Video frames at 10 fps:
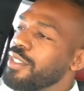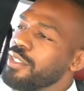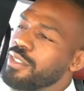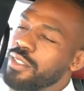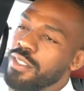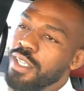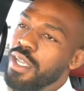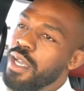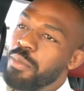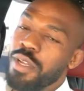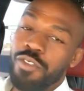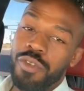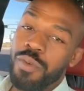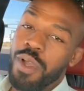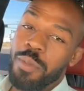so yeah, I'm not even
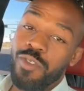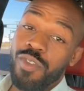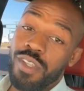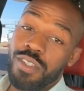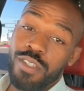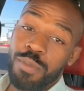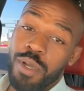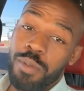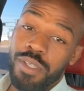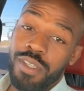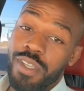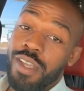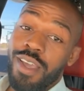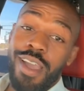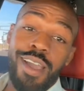sure why I'm addressing this public.
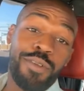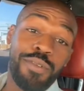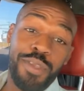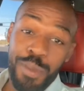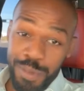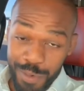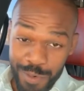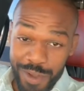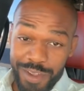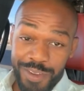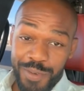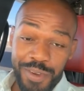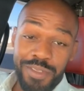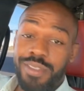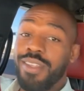I don't need people walking
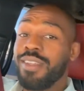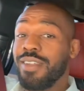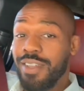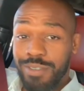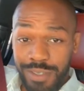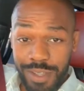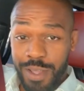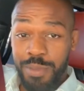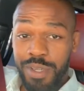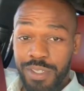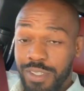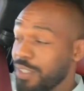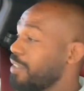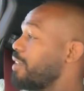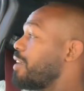around thinking I don't got money
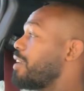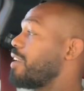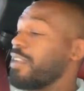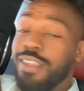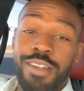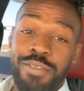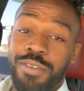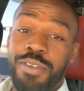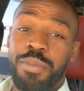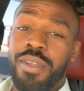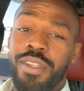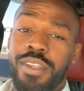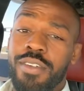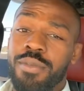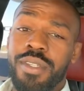and I can't afford to pay the
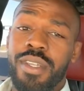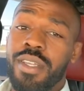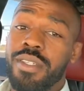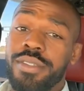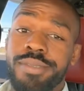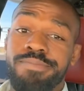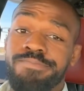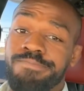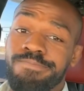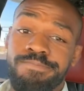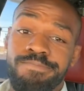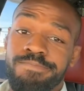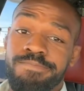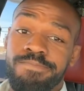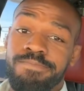government. That is,
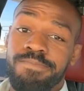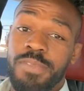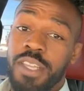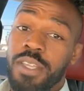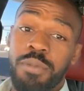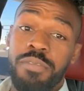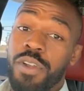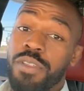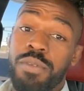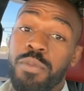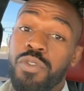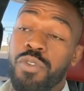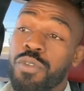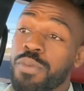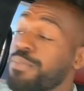that could be further from the
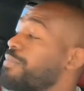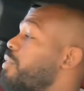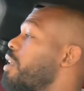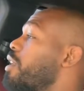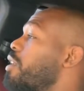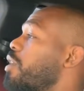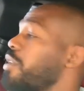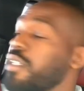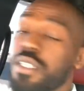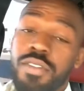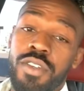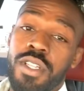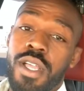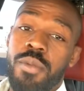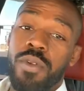truth. No need to even
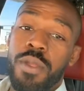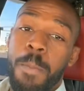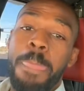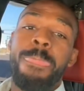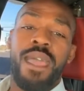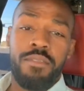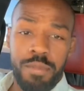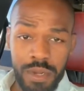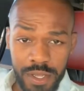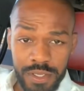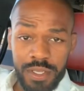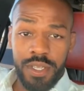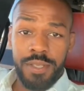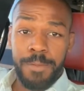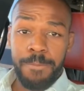elaborate. Have a blessed day.